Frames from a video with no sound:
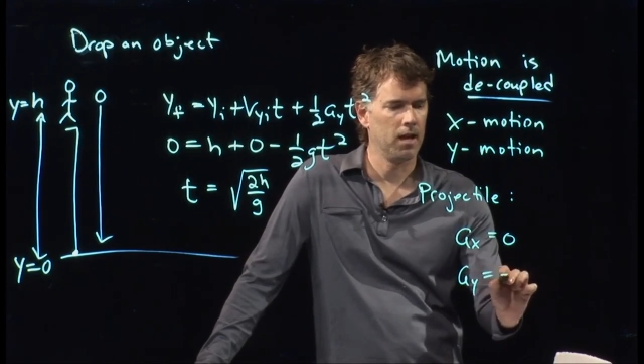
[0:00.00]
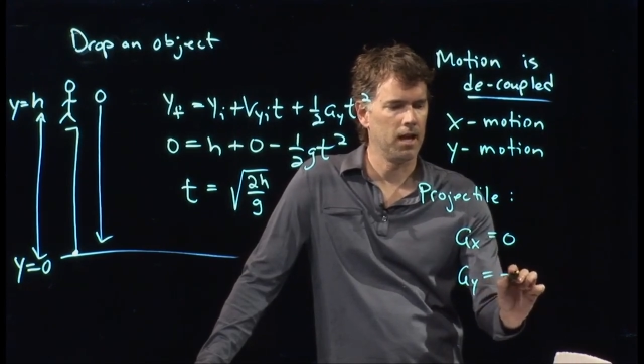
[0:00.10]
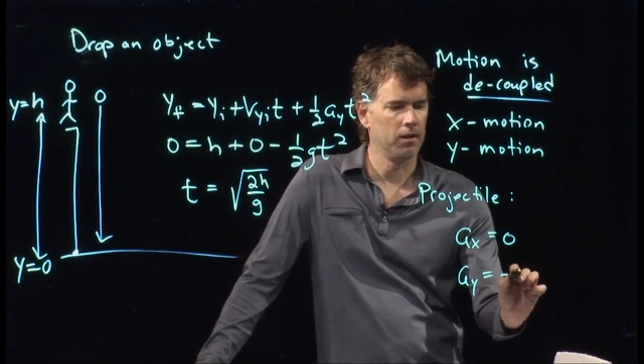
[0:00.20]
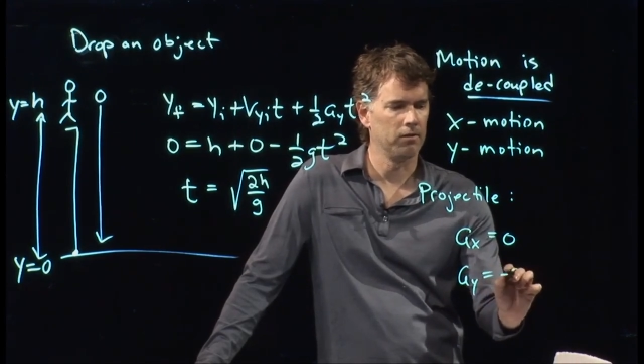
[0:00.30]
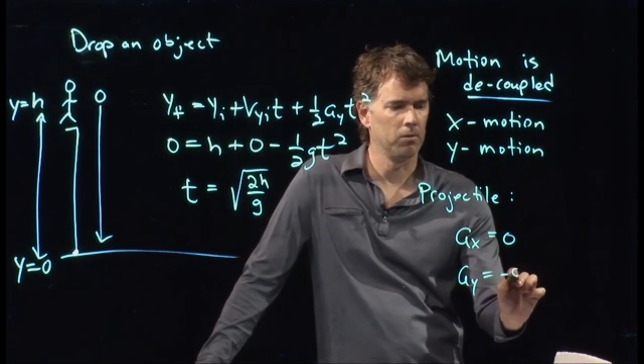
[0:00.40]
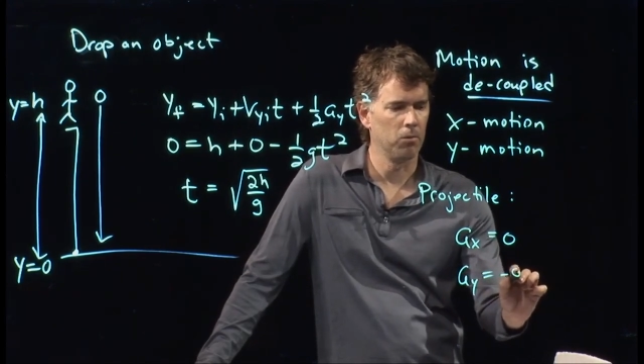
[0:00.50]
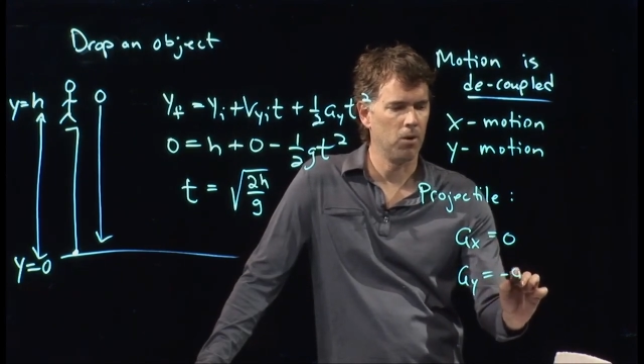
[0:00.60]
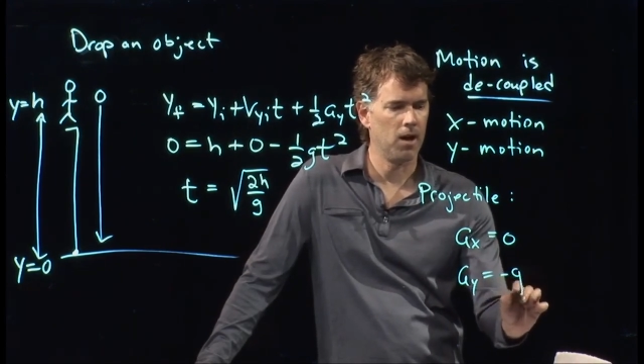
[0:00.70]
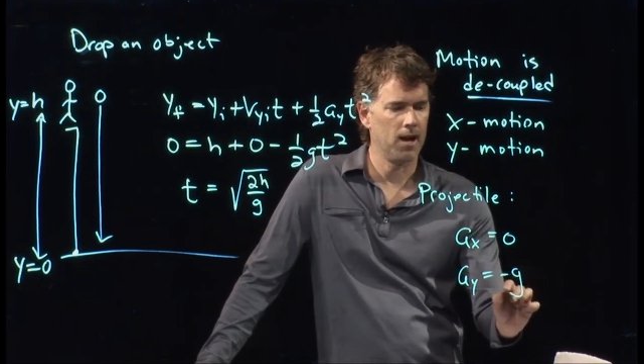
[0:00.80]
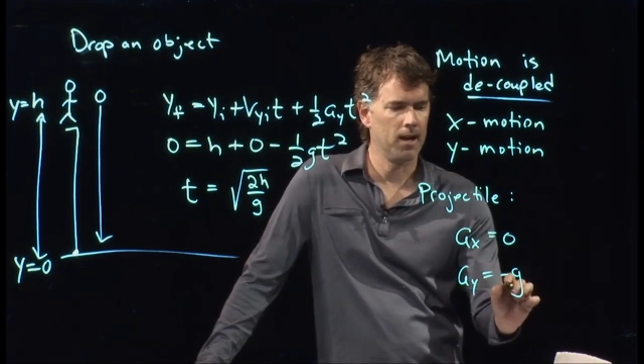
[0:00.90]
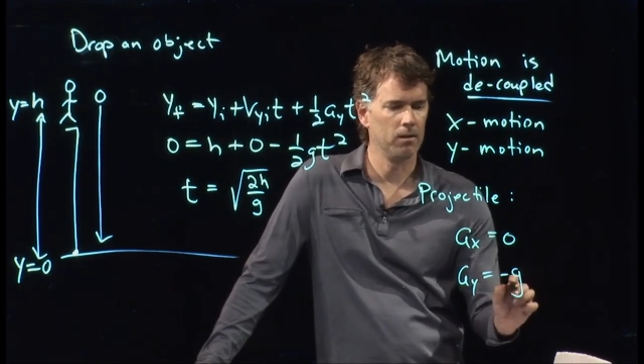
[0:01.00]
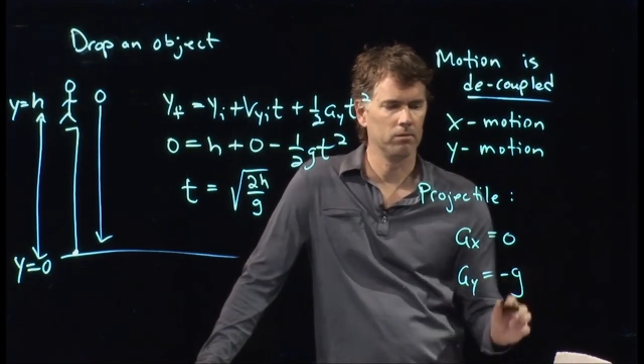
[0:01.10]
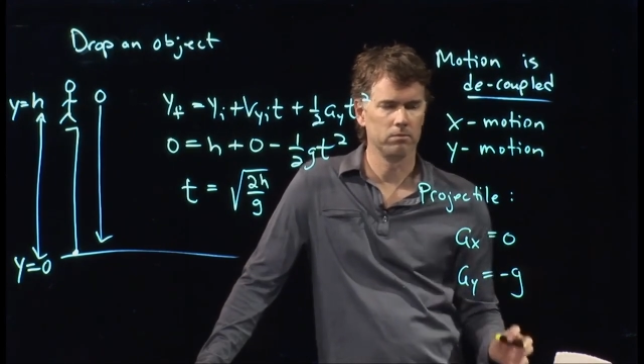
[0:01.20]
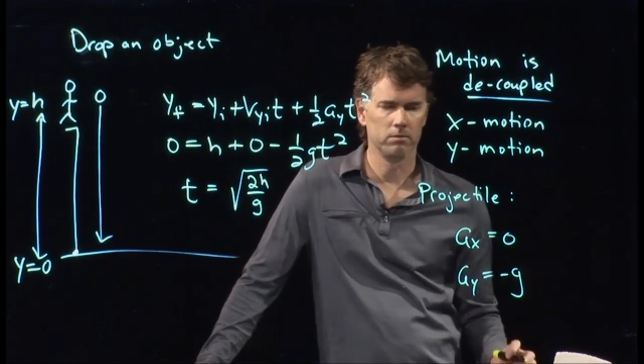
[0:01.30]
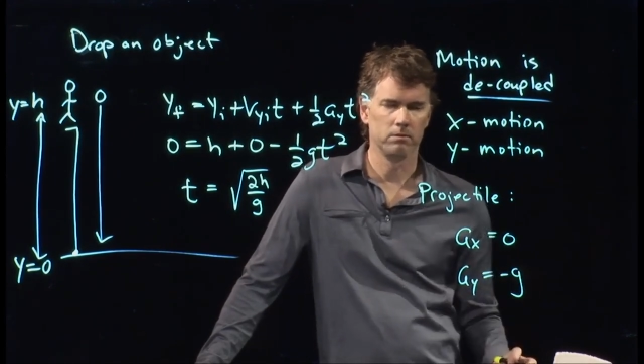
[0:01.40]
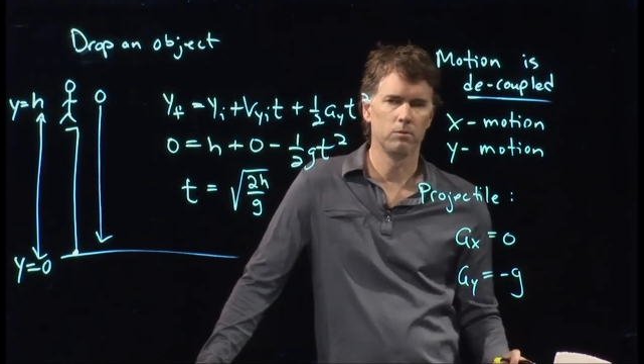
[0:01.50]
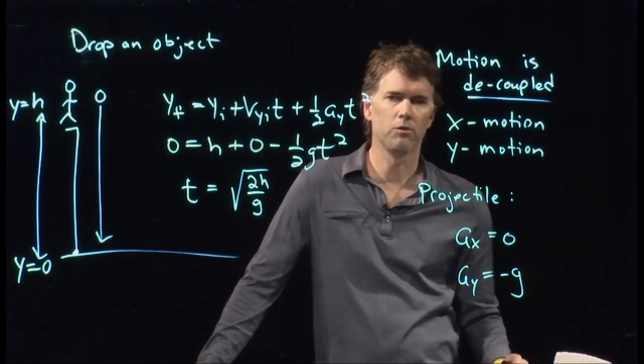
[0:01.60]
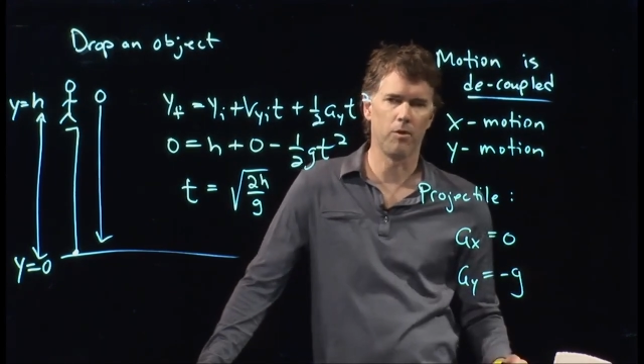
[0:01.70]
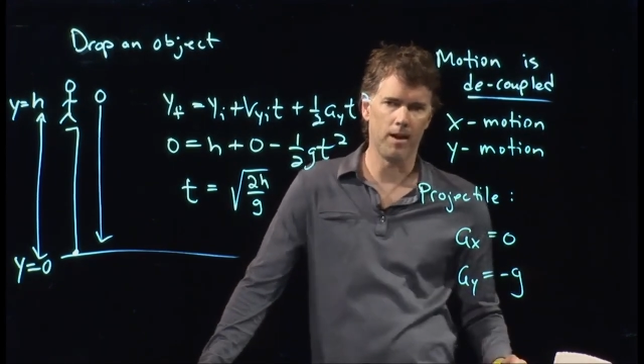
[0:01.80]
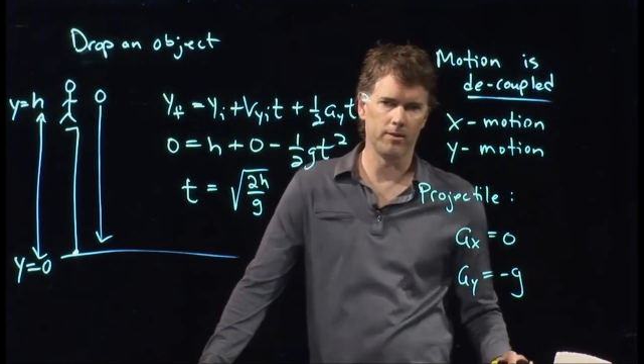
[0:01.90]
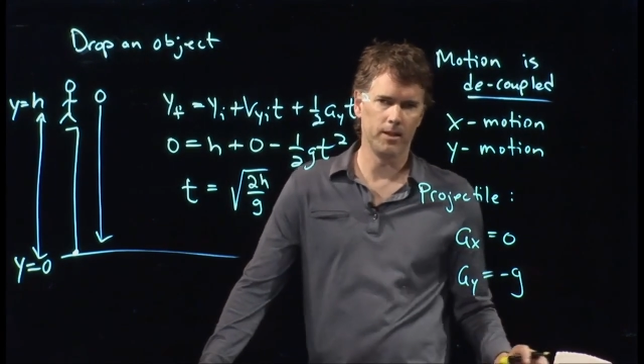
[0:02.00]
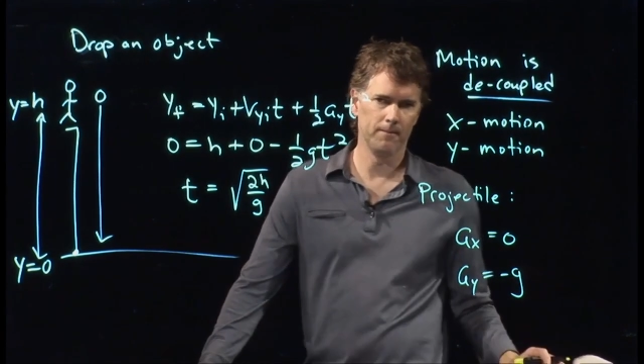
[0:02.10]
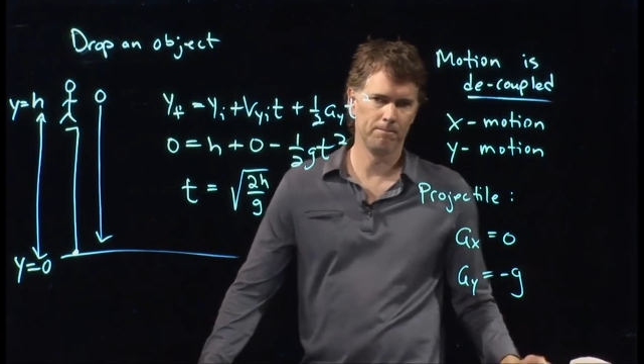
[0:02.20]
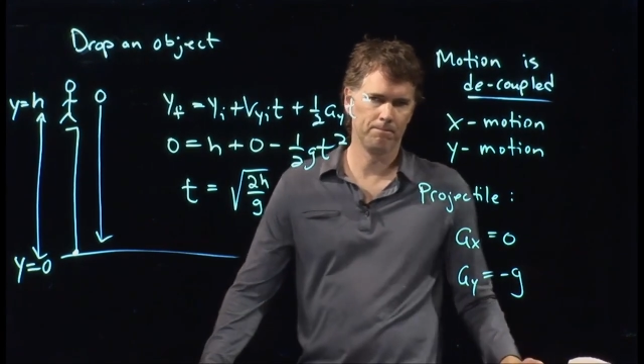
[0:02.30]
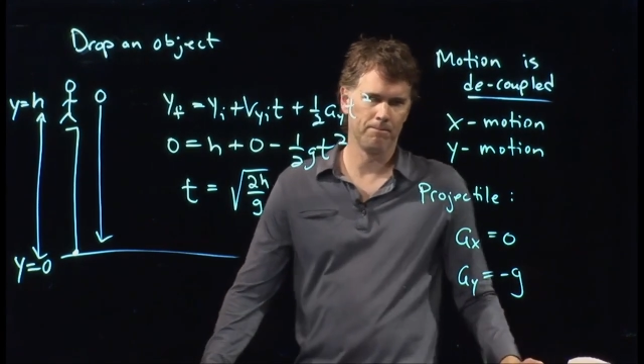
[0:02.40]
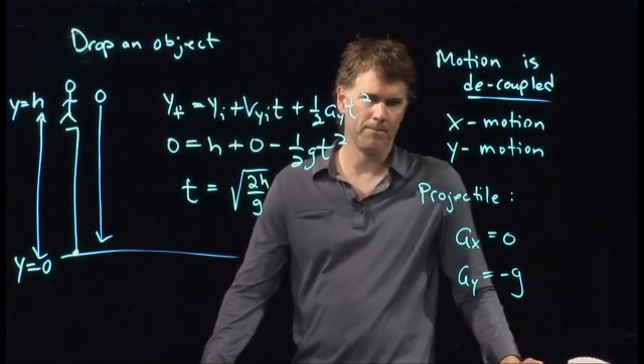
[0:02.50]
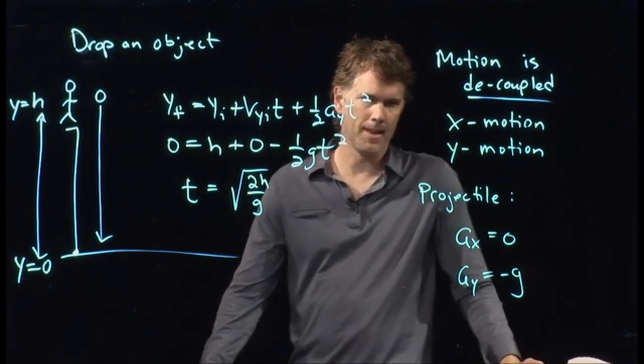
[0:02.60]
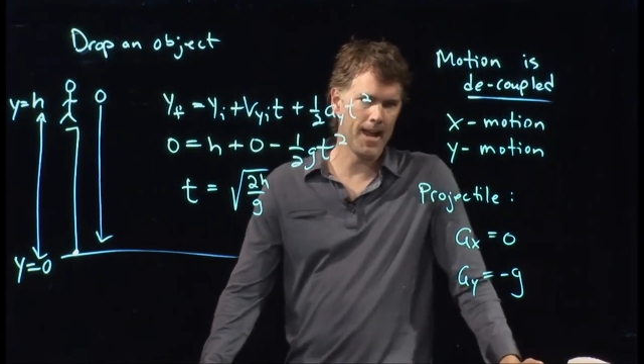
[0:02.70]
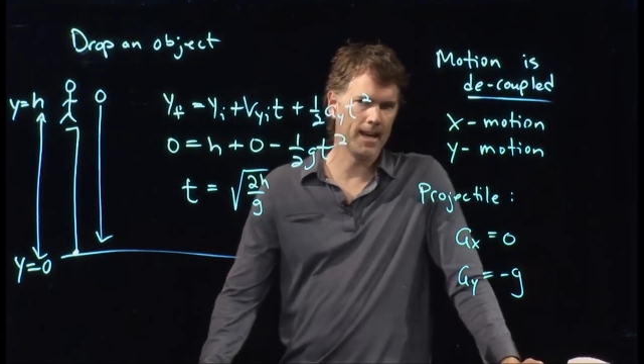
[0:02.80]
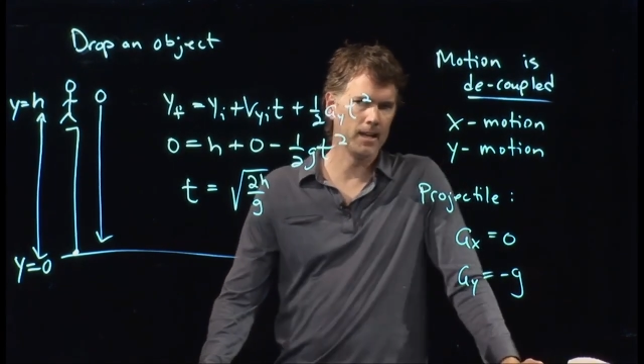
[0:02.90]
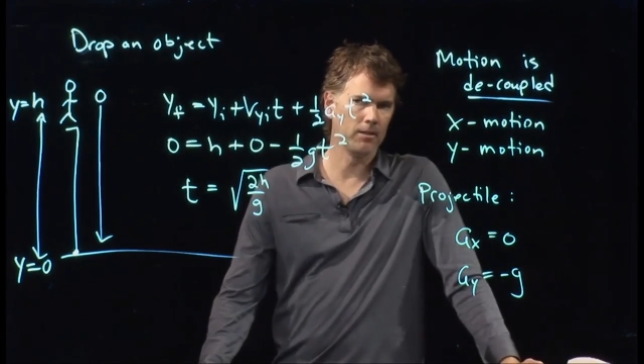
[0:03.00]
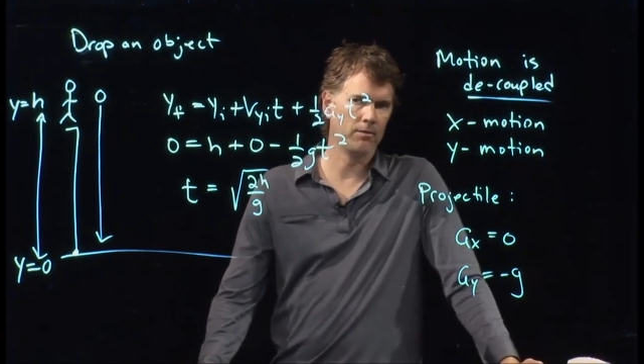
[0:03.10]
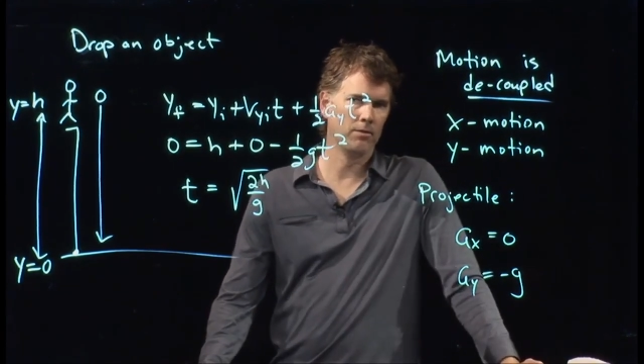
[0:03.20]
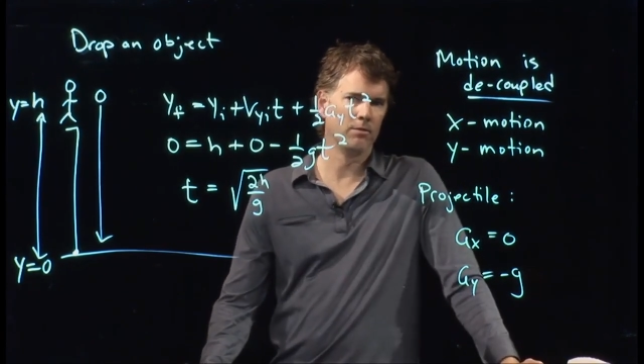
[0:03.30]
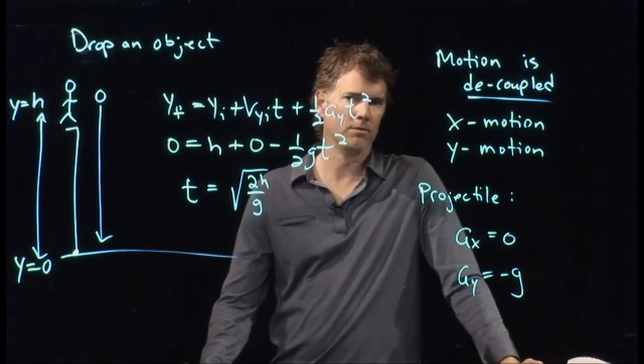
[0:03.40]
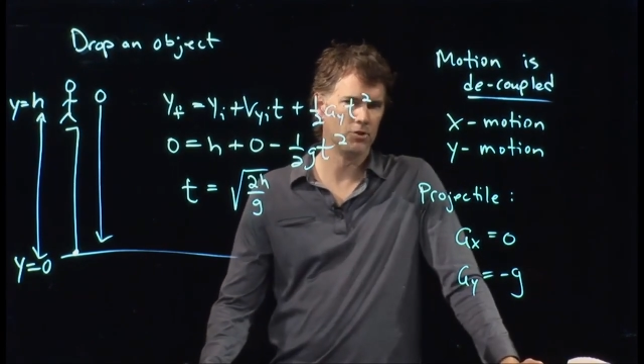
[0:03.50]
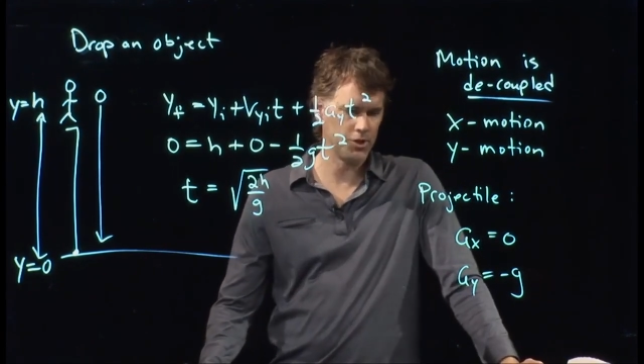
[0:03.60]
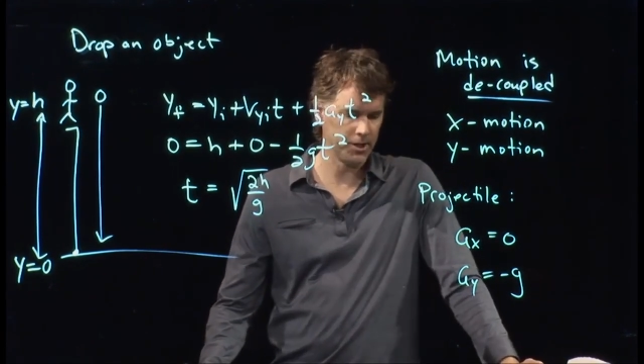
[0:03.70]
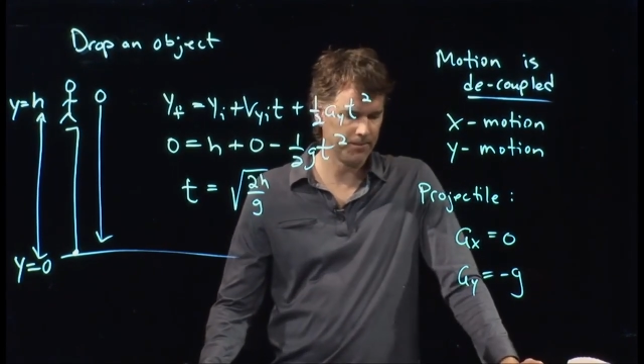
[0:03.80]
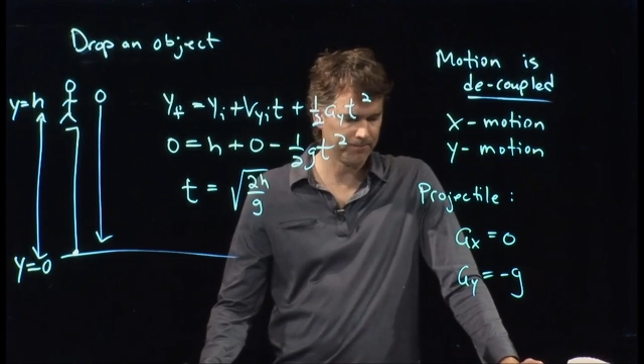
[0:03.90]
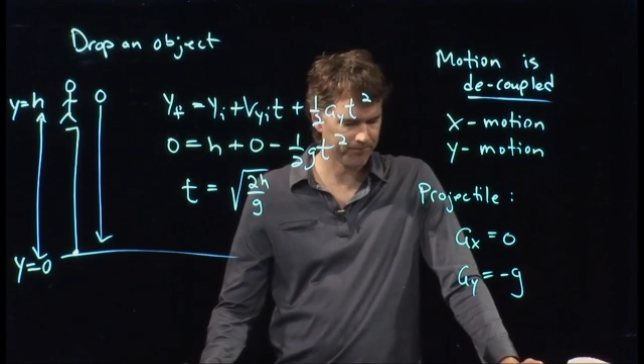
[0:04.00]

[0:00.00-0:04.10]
A sub y was gravity, negative g.